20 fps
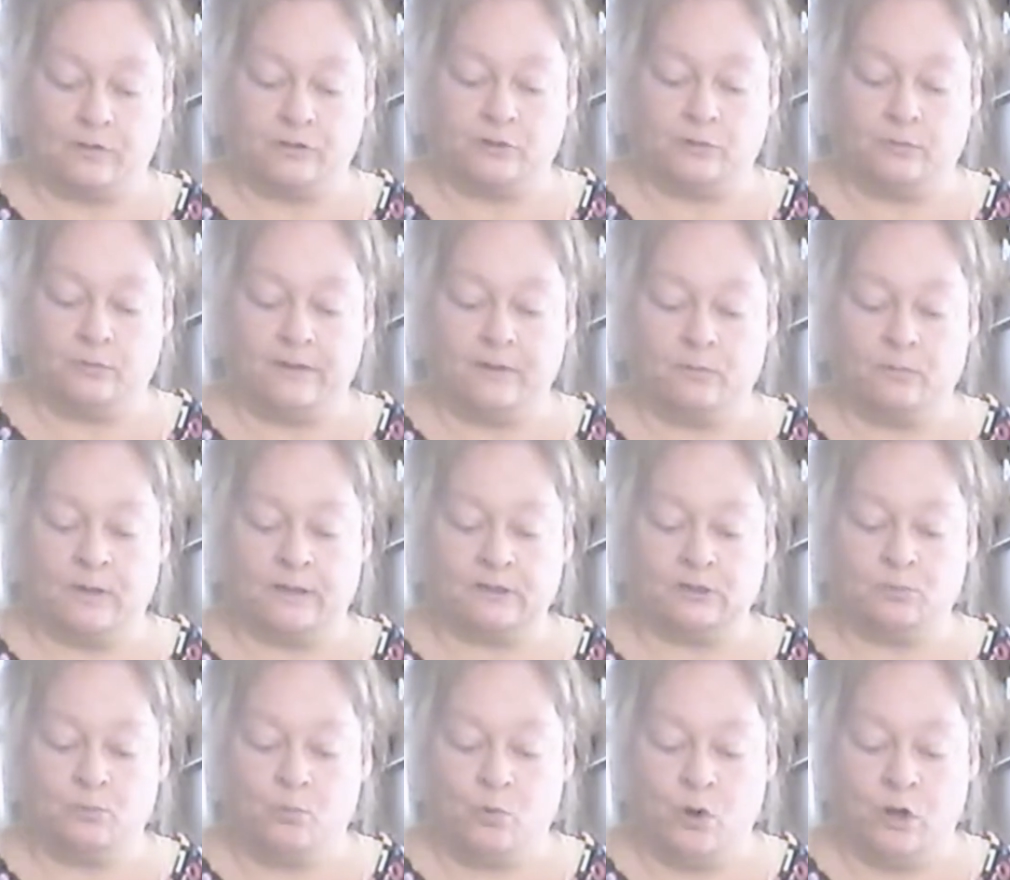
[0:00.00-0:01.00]
So it
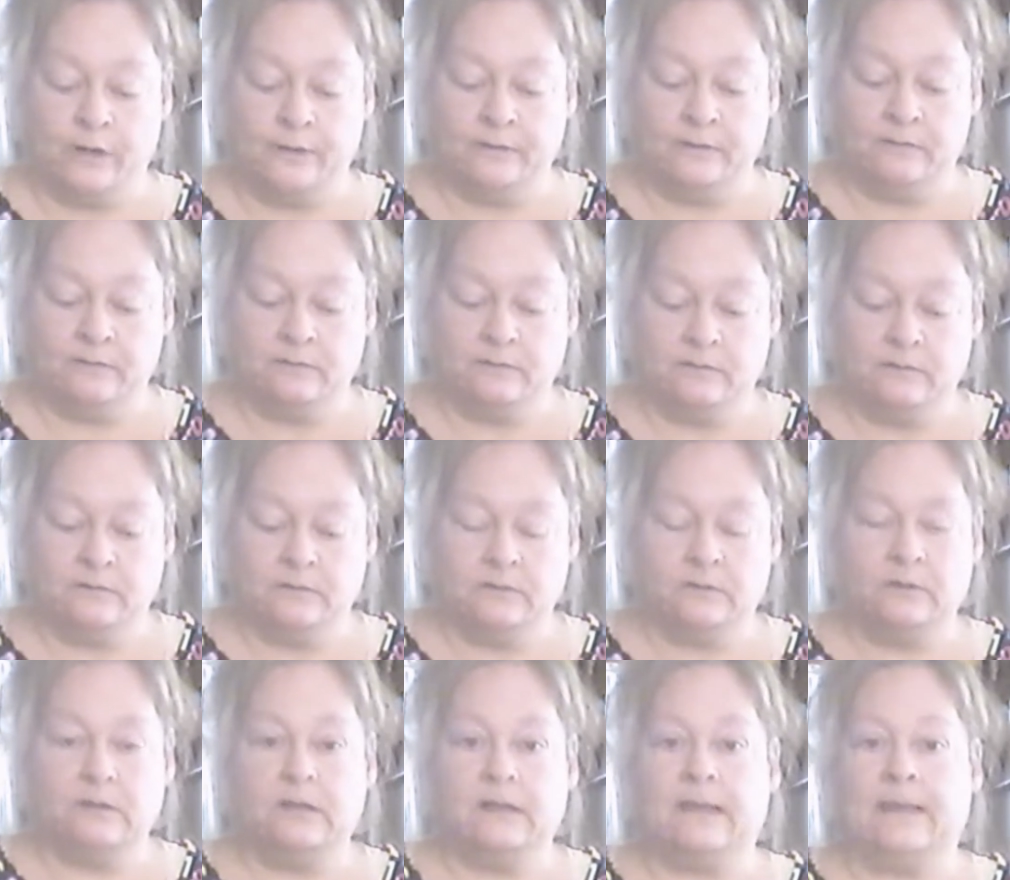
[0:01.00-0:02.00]
wants 1
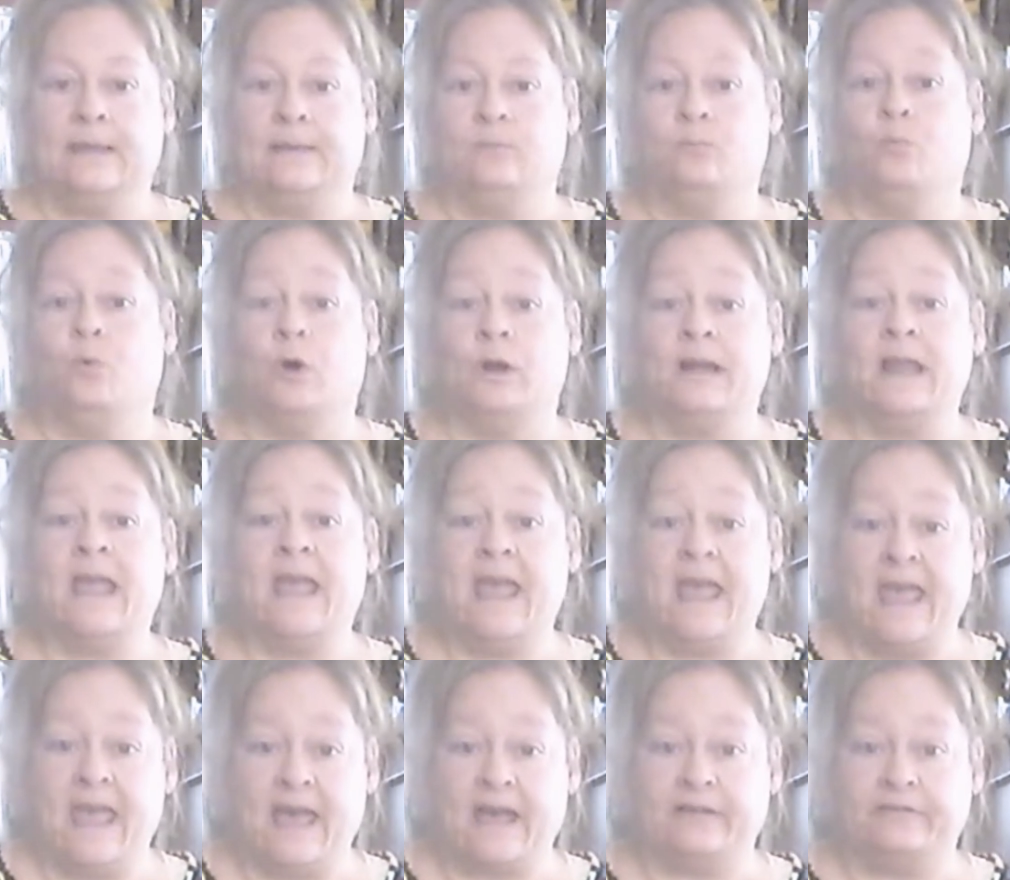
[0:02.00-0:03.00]

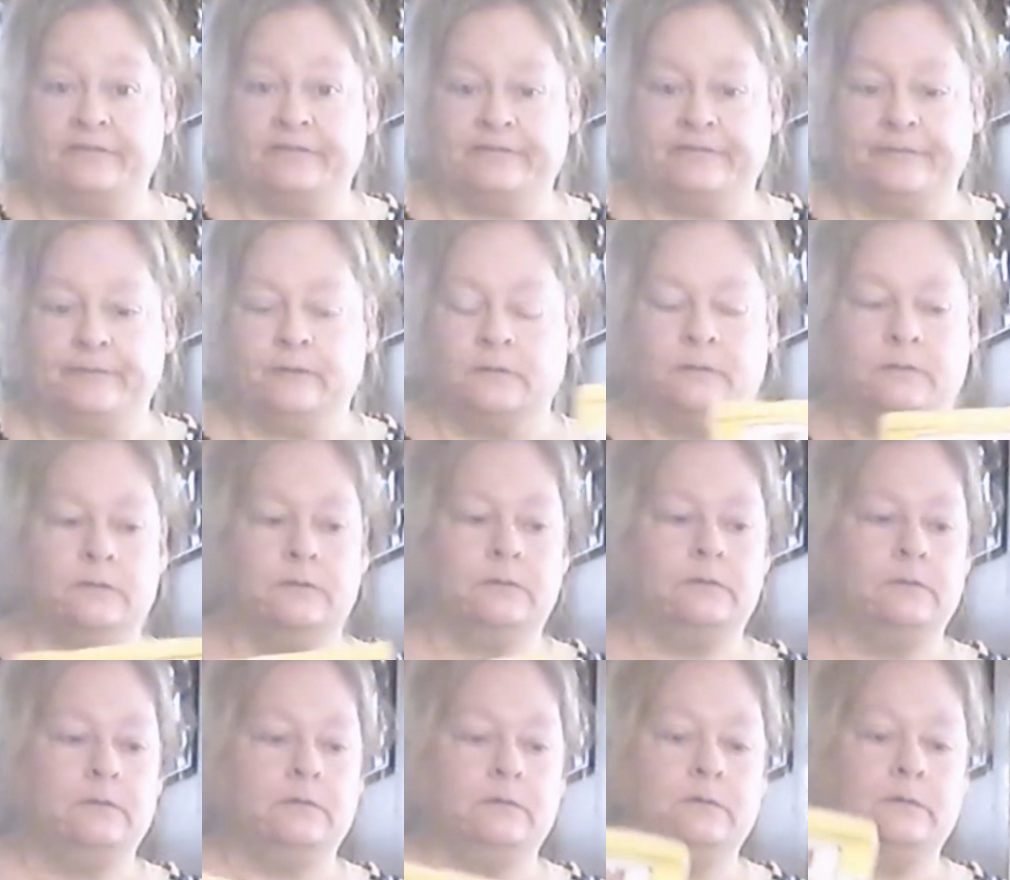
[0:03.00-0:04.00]
1/2
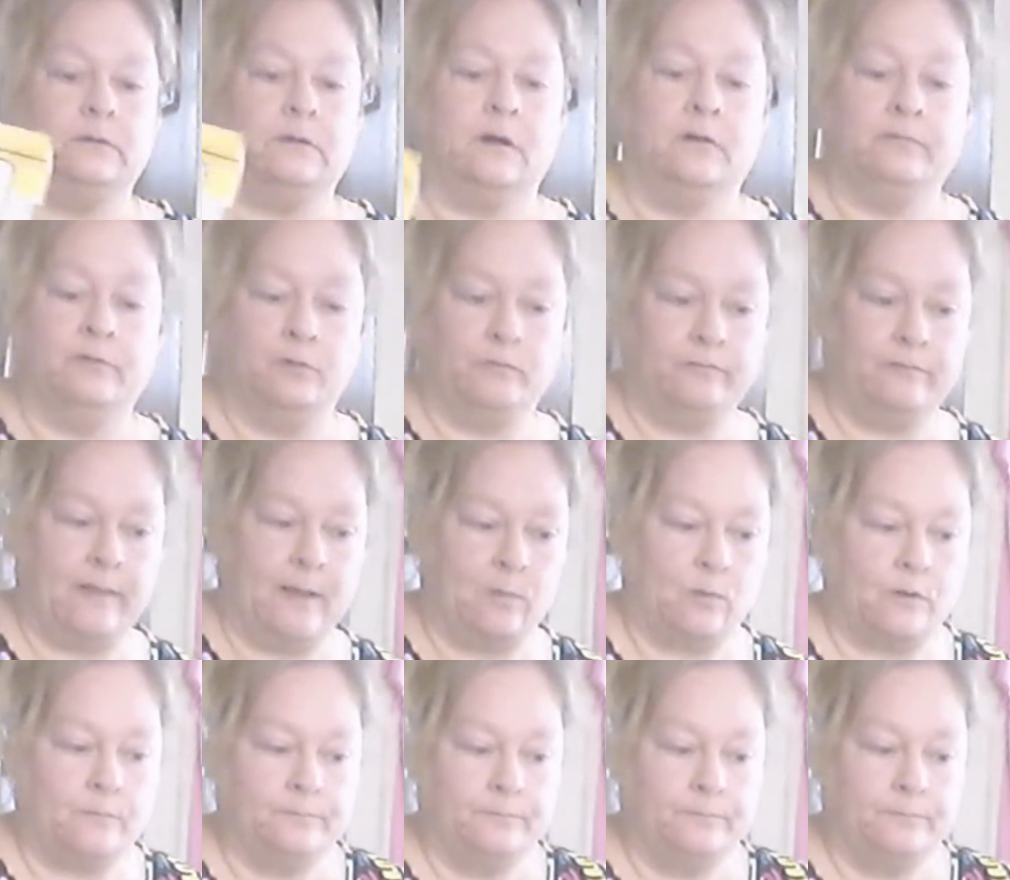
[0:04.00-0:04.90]
of oat flour.